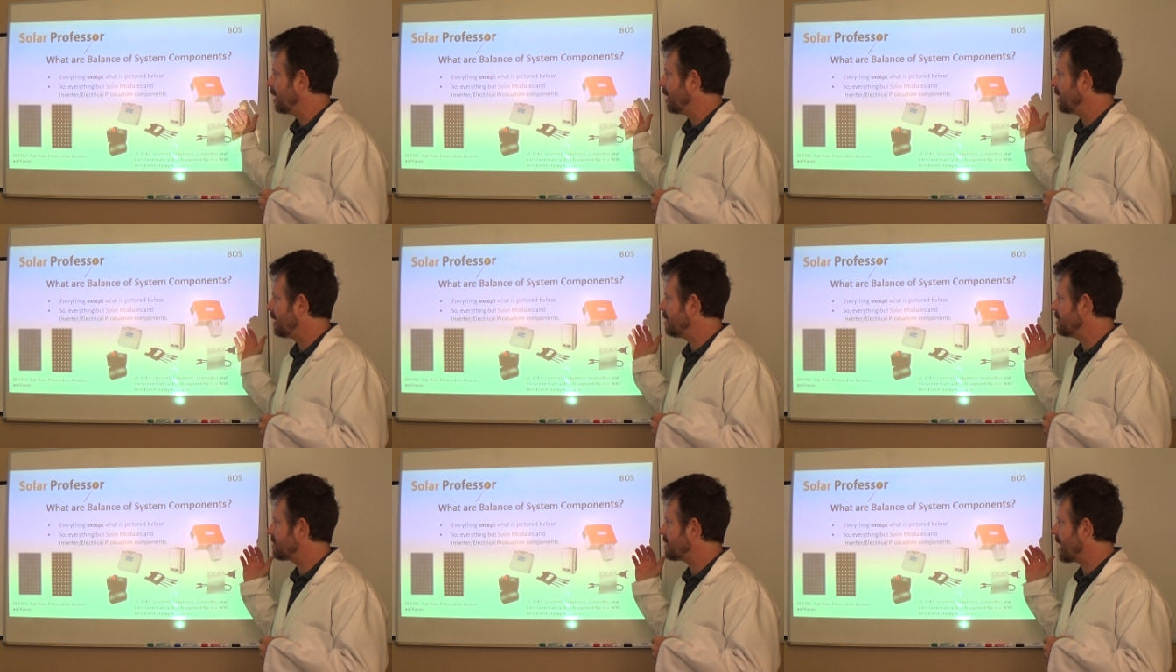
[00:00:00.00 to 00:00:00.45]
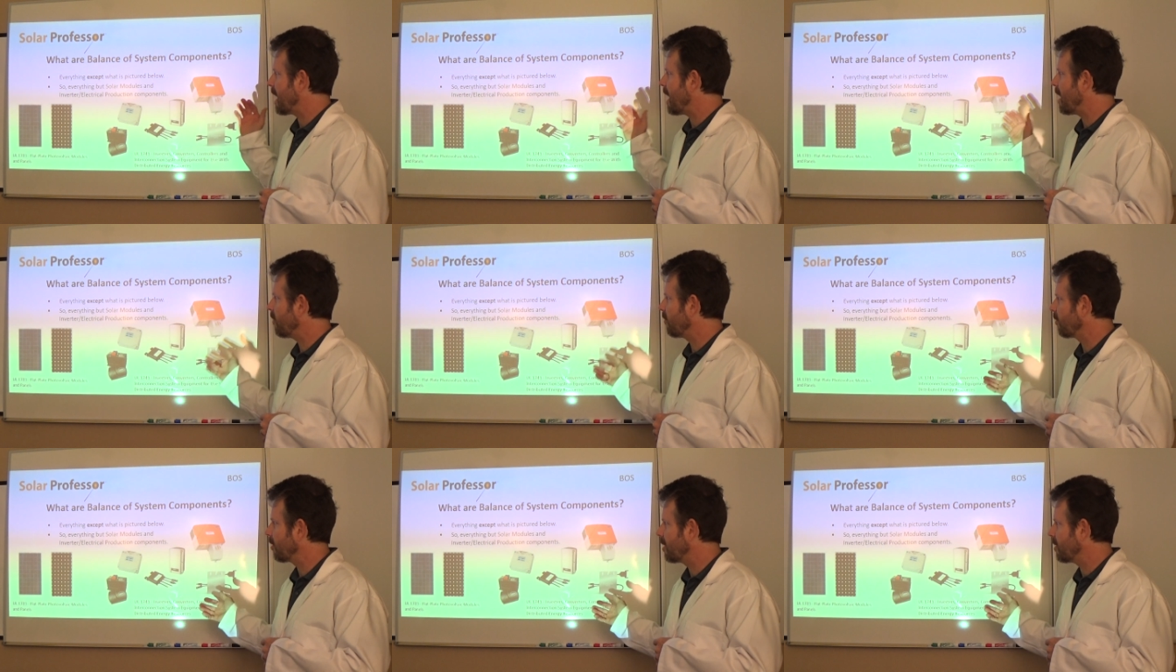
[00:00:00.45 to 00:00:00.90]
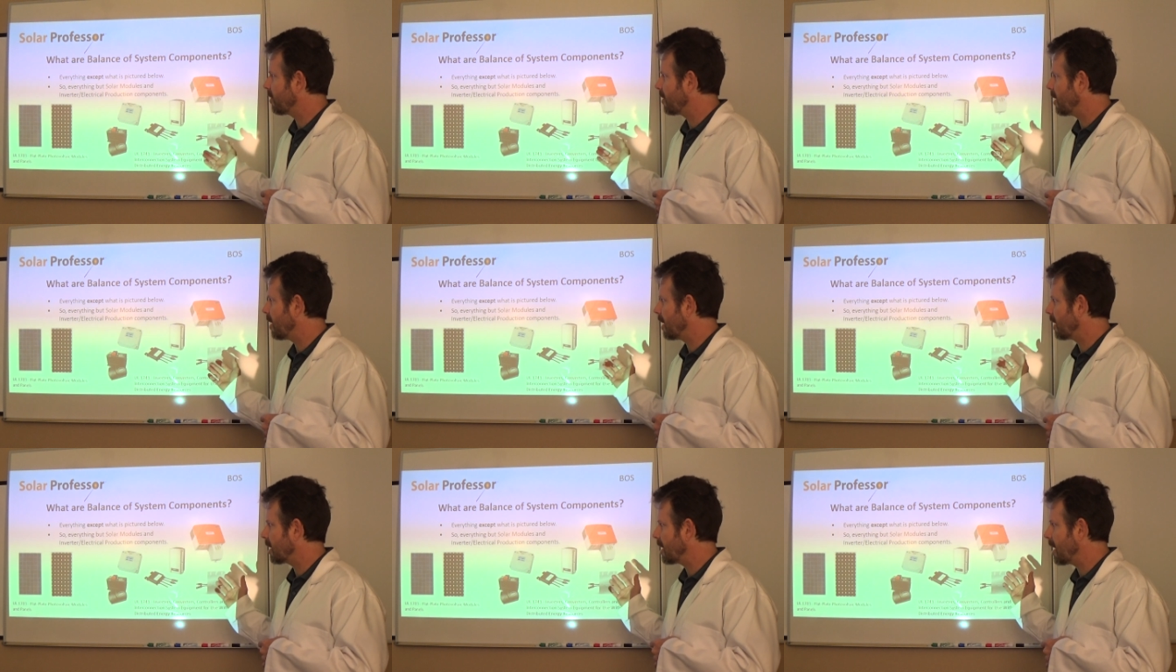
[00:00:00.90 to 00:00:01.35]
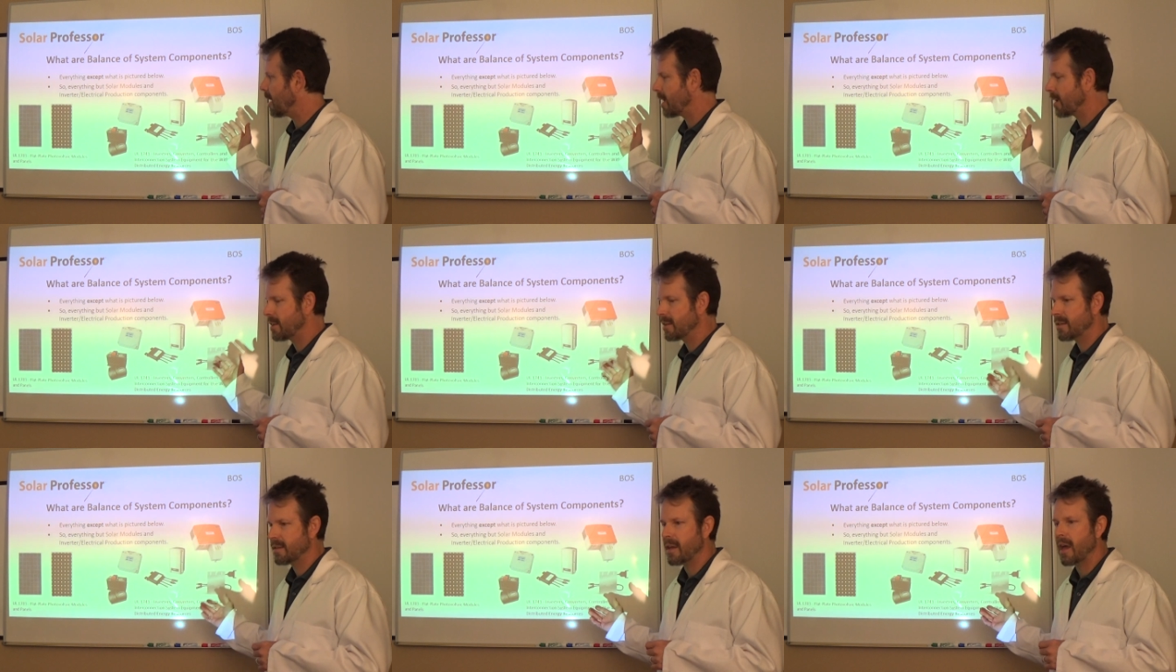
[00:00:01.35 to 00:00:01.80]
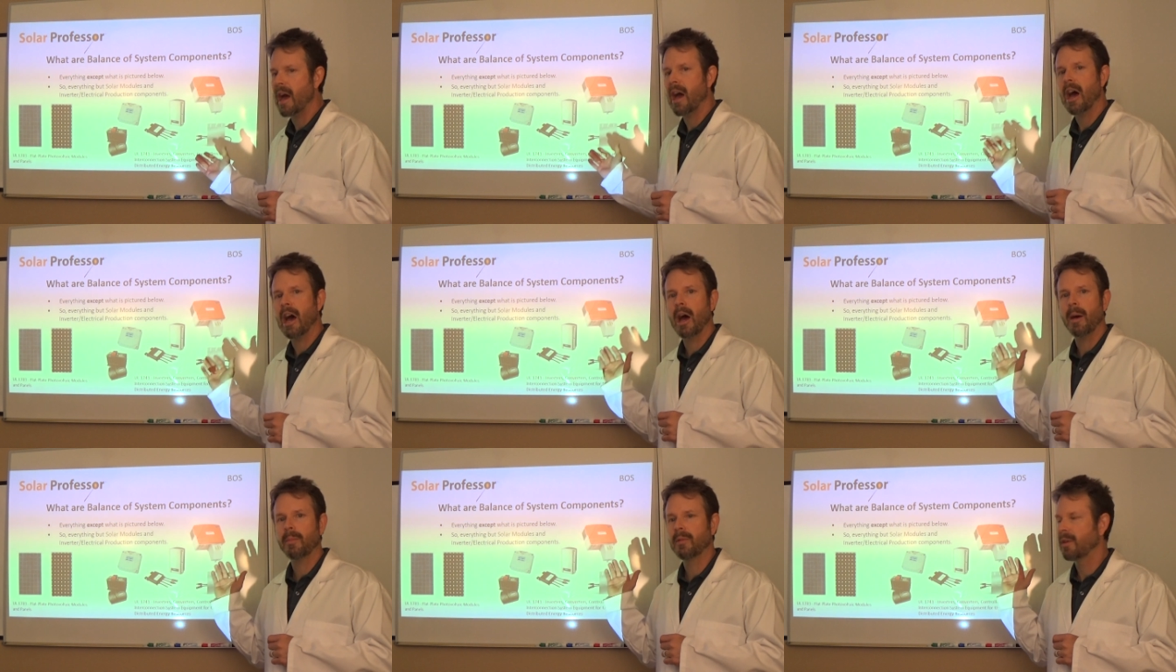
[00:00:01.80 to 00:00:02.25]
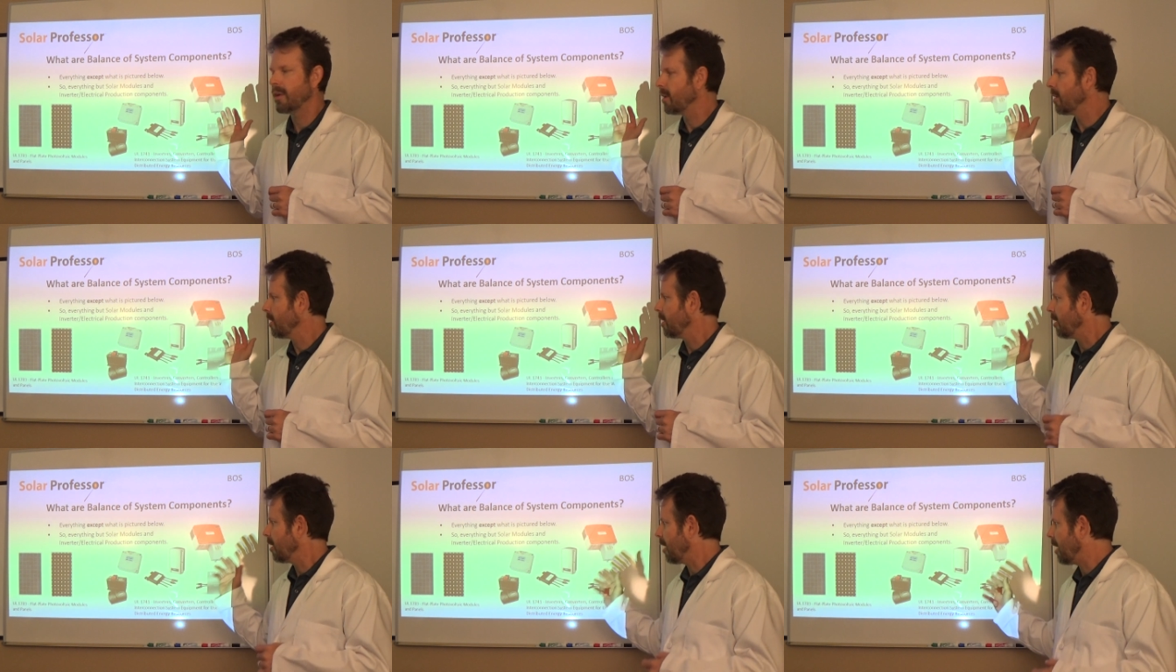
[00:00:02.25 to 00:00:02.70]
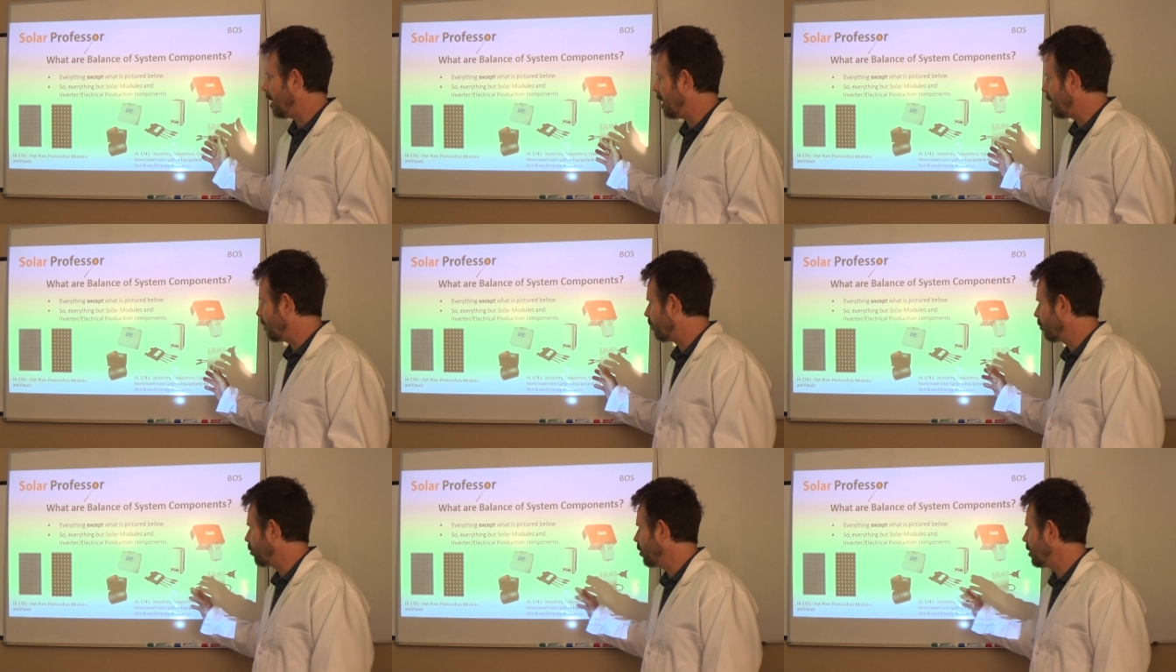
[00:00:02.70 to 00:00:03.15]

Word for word: it is everything except um,